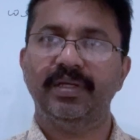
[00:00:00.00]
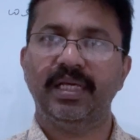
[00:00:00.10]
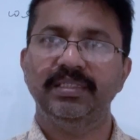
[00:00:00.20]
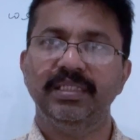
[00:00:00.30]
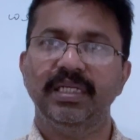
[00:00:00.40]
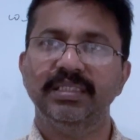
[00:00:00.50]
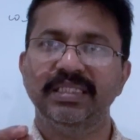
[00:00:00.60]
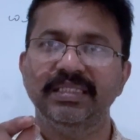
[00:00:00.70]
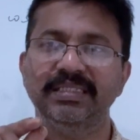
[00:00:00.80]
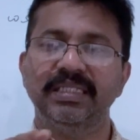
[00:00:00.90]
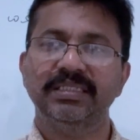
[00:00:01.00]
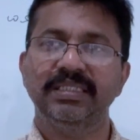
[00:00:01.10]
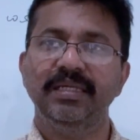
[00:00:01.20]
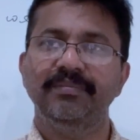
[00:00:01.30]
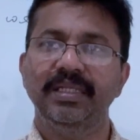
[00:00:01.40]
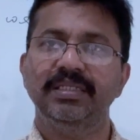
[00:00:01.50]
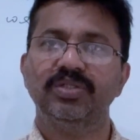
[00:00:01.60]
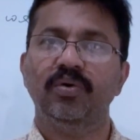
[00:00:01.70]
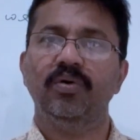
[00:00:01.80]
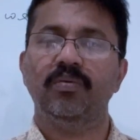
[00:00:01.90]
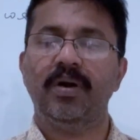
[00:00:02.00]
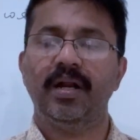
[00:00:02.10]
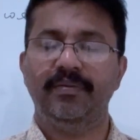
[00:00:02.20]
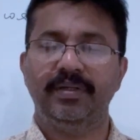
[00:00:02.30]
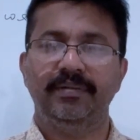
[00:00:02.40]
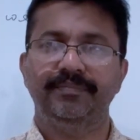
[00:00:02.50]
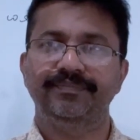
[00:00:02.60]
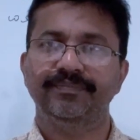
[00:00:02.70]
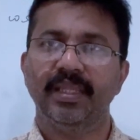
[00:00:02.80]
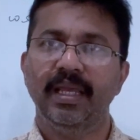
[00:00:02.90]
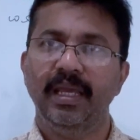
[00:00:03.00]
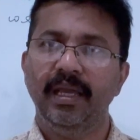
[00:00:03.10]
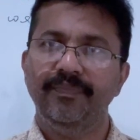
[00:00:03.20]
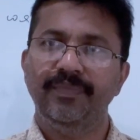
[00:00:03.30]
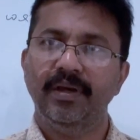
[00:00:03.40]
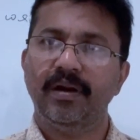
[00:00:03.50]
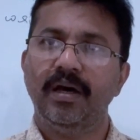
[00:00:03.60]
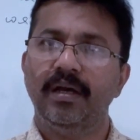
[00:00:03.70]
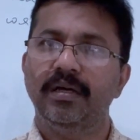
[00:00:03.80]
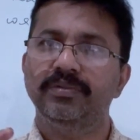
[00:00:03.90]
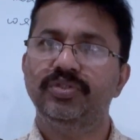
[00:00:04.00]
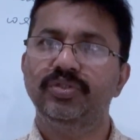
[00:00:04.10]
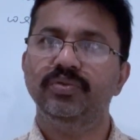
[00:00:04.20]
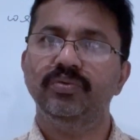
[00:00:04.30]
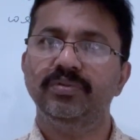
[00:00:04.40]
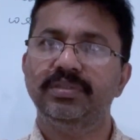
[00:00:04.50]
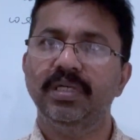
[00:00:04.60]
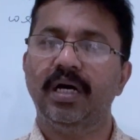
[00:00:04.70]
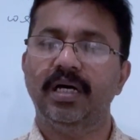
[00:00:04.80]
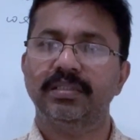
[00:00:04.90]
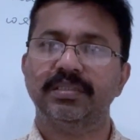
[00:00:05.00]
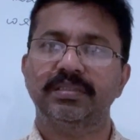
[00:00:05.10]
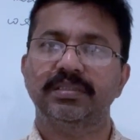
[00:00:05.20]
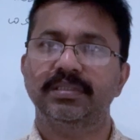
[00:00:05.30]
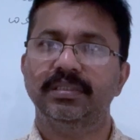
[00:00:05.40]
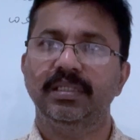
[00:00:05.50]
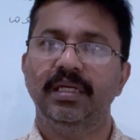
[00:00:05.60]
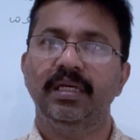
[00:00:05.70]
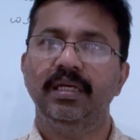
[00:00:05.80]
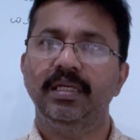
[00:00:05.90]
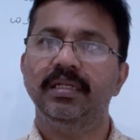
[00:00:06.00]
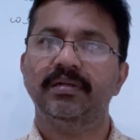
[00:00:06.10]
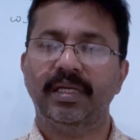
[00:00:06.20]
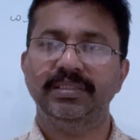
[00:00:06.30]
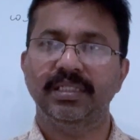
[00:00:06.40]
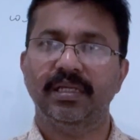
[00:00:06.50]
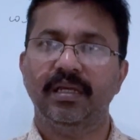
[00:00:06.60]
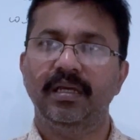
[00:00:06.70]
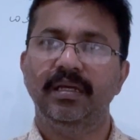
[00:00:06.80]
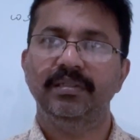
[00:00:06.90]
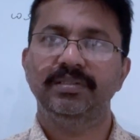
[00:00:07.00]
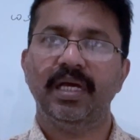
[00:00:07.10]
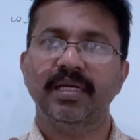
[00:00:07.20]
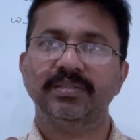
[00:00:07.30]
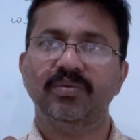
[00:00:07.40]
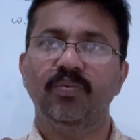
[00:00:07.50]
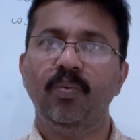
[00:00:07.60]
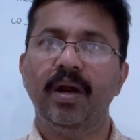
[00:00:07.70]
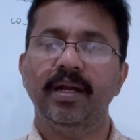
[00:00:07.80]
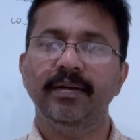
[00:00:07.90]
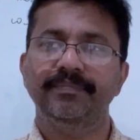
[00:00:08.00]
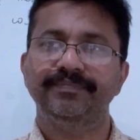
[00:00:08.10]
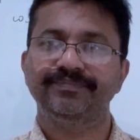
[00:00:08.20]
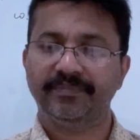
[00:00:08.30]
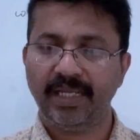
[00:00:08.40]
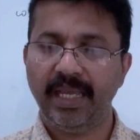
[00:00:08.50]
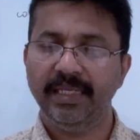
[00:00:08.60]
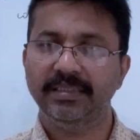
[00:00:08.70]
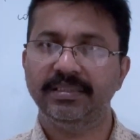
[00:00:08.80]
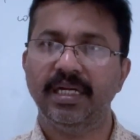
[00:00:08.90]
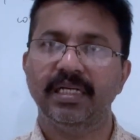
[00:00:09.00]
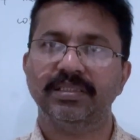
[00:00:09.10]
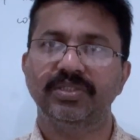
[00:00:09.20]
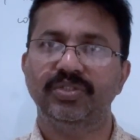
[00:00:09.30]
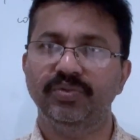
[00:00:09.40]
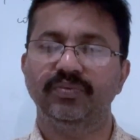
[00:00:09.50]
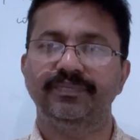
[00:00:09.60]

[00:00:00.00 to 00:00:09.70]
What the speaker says: writing is 60 minutes or 1 hour. There are 2 tasks in writing, task 1 and task 2.